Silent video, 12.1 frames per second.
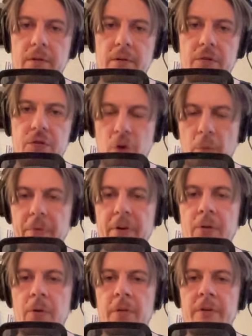stop
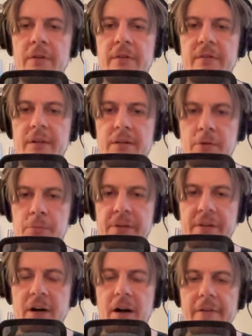recording it's a little bit
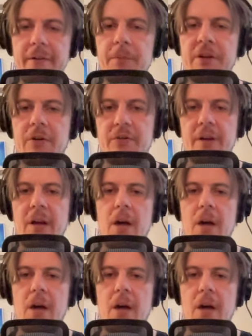harder because